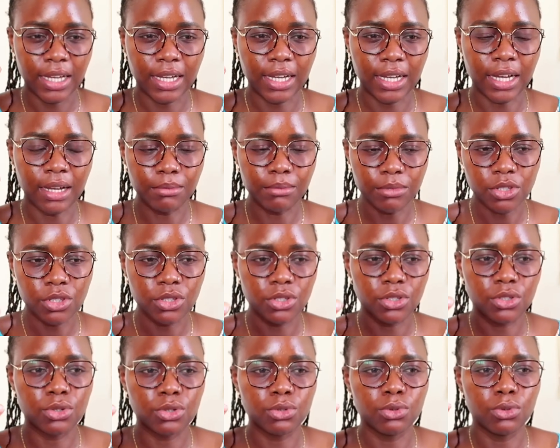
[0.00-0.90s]

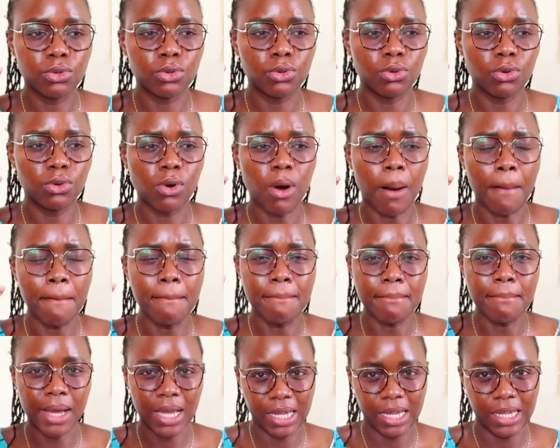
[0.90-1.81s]
comes to
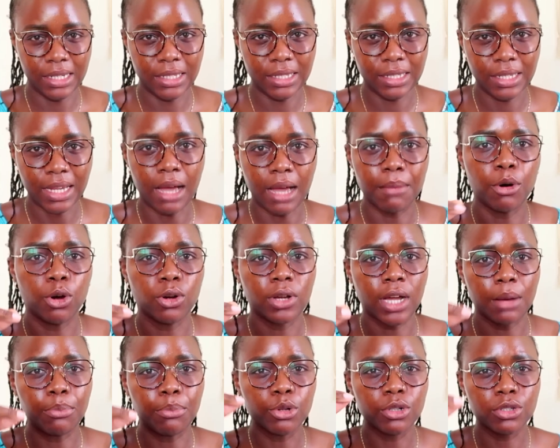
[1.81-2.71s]
mind
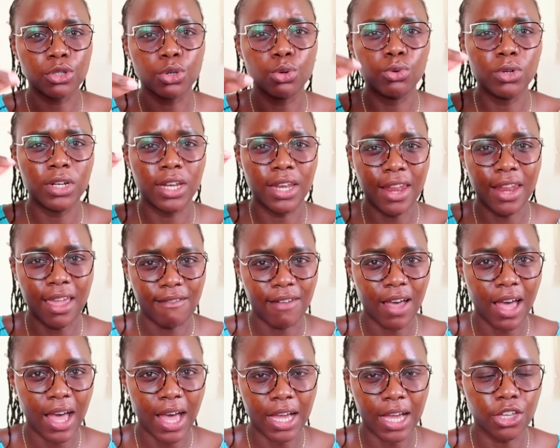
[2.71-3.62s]
about couples who
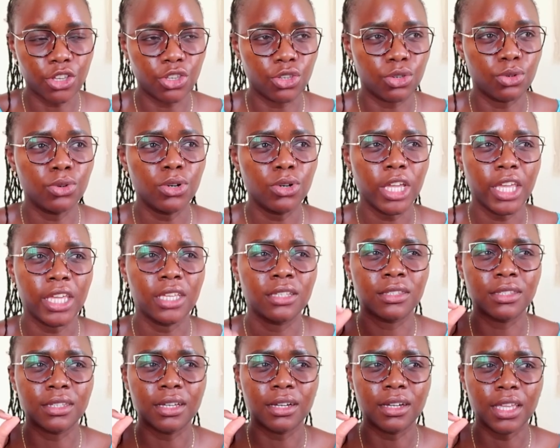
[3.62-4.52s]
never argue
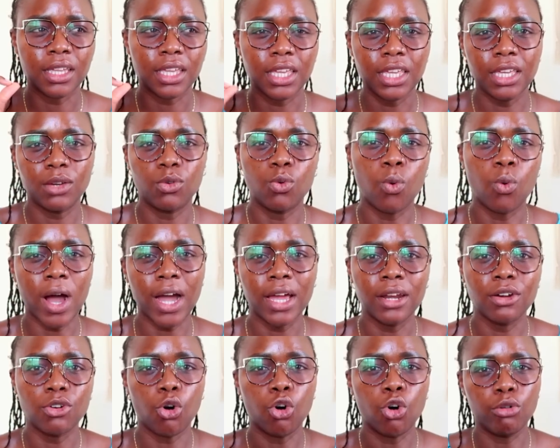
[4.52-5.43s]
is
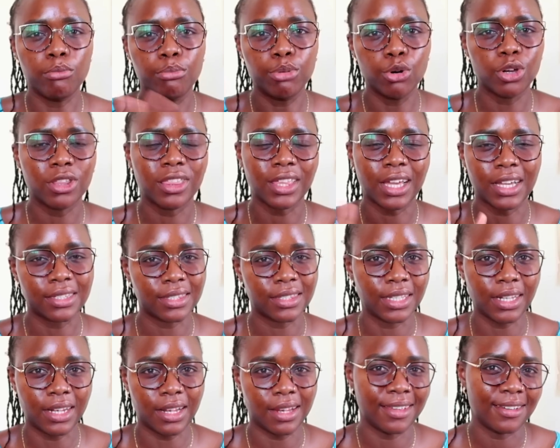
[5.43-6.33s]
one or both are
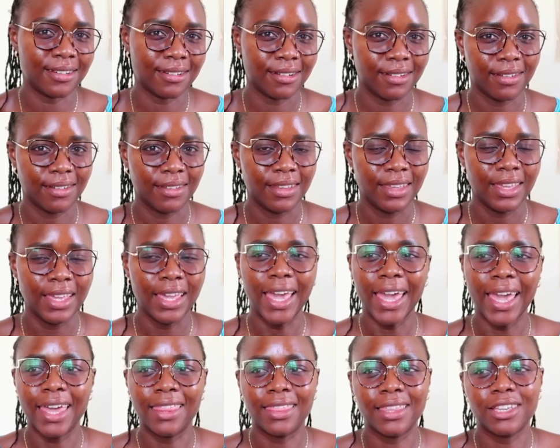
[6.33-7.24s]
settling.
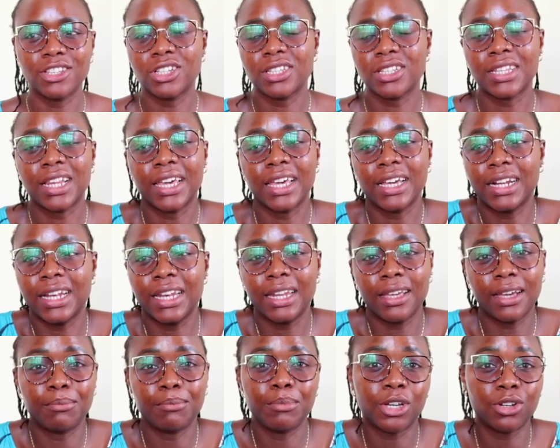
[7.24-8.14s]
And they're just like,
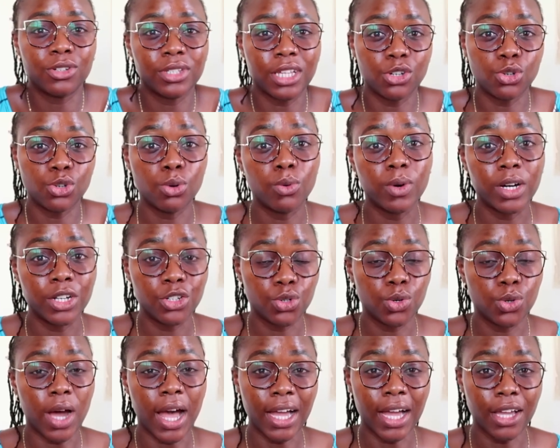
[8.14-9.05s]
because I don't want
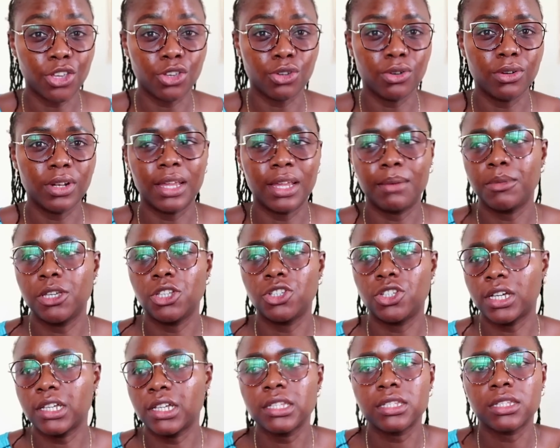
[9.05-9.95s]
to argue, let me
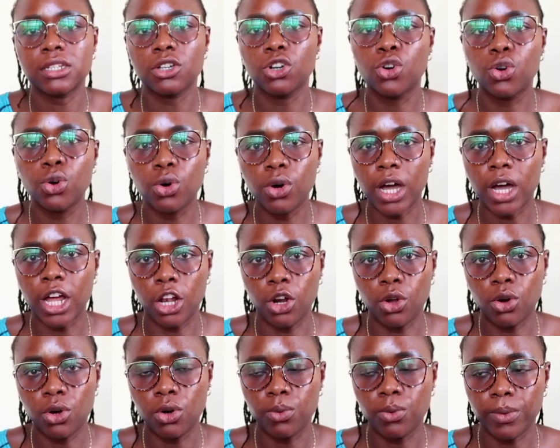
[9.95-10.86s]
just go
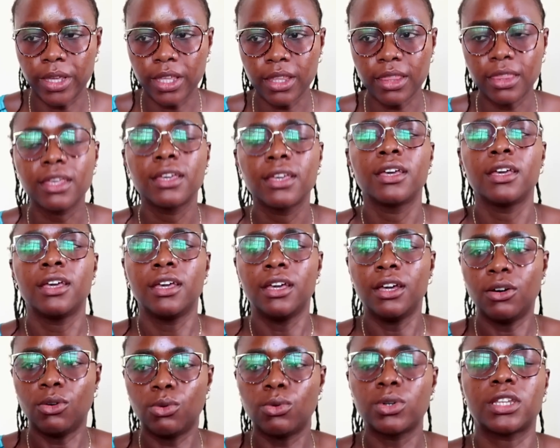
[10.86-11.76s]
along with
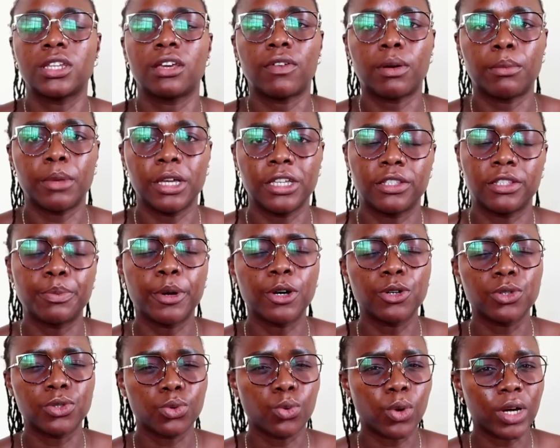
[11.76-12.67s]
whatever my
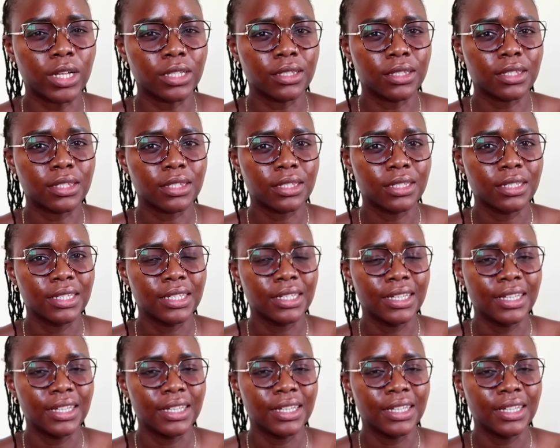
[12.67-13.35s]
spouse wants.